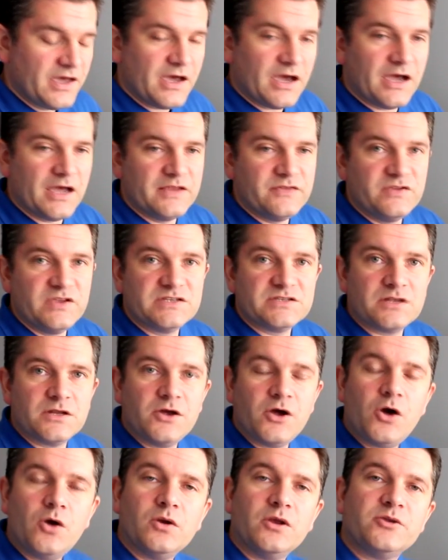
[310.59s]
and there's
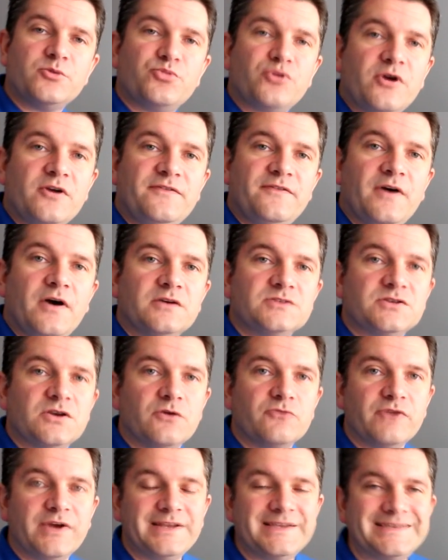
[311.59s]
a whole load of profiles that
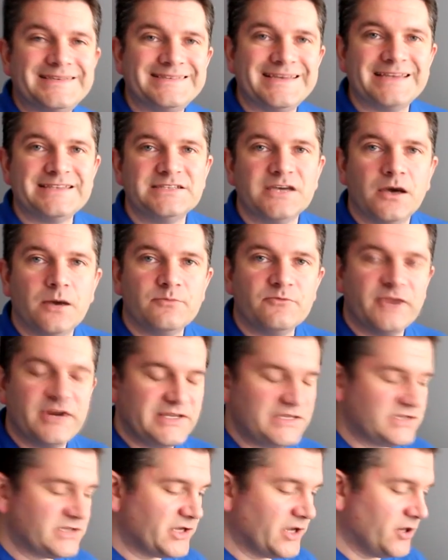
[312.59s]
are already set up,
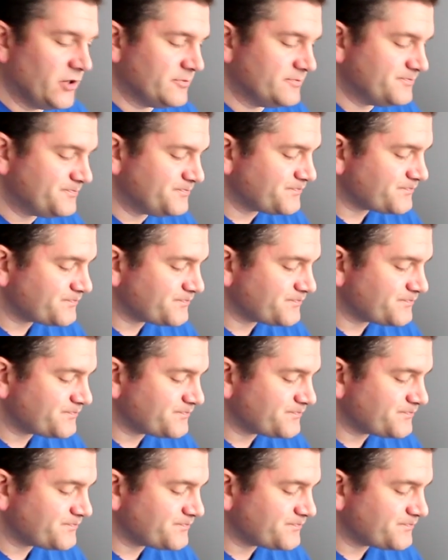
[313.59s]
ready to go,